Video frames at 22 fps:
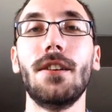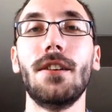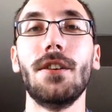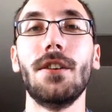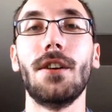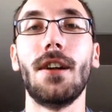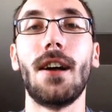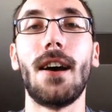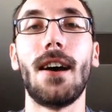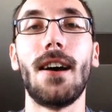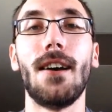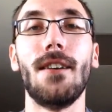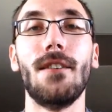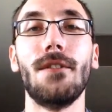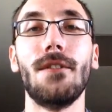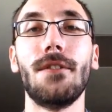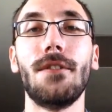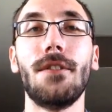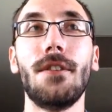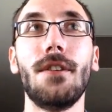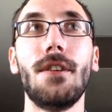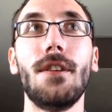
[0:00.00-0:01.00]
You'll
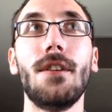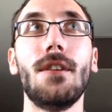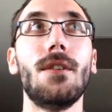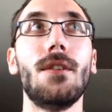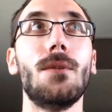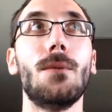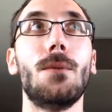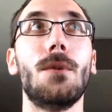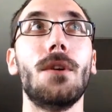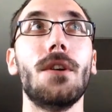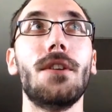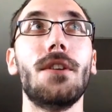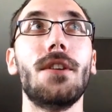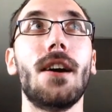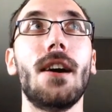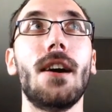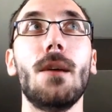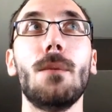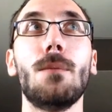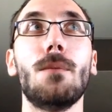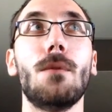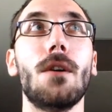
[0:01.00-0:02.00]
have one
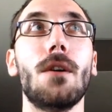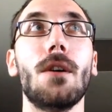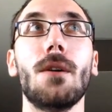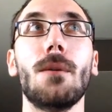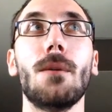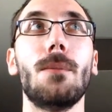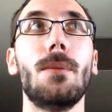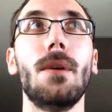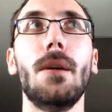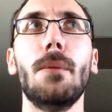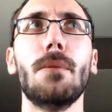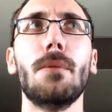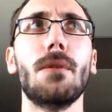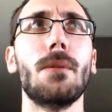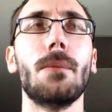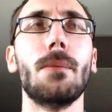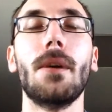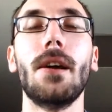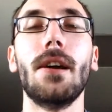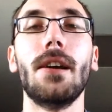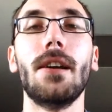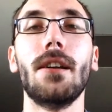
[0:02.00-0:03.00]
type where people are
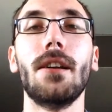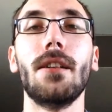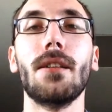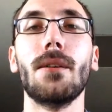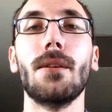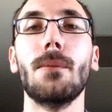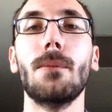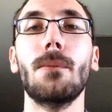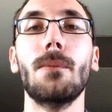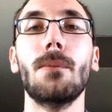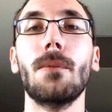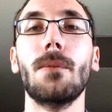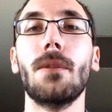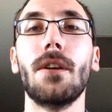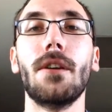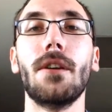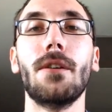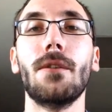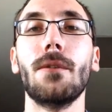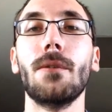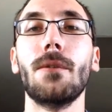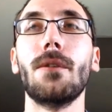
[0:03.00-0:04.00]
making them.
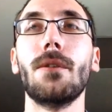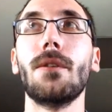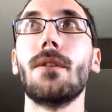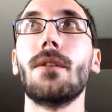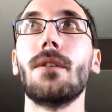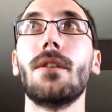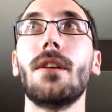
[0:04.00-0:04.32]
In